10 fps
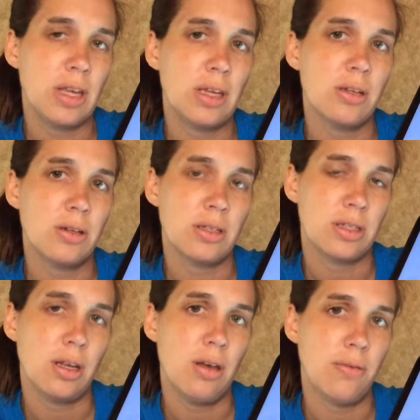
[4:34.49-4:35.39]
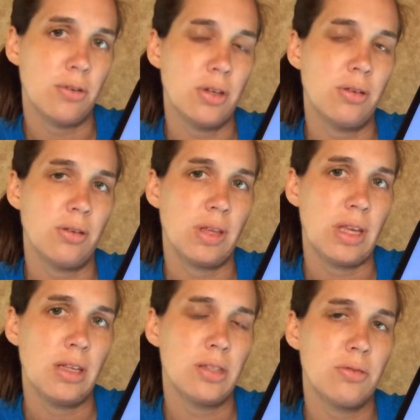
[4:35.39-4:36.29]
cannot solve or don't know
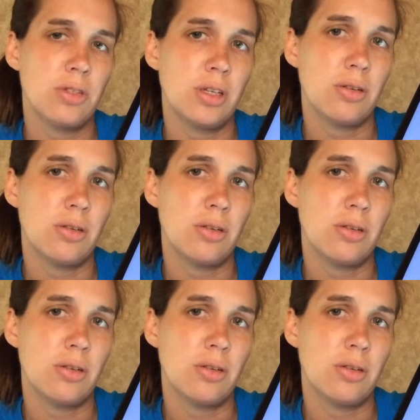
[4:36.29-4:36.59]
the answer to,